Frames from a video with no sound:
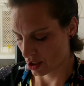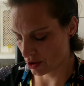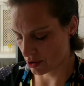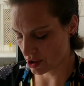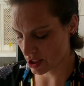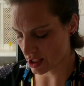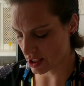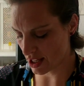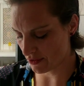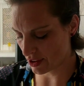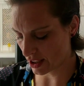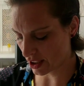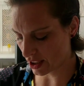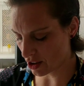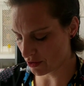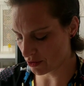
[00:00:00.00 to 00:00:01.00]
I'm just
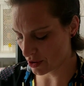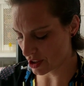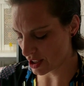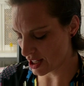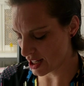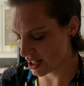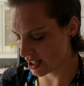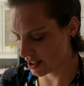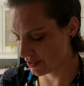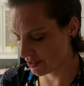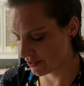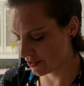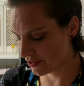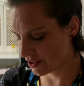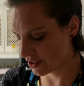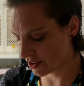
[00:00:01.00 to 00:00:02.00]
levelling off with a
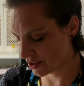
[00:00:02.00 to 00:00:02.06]
knife.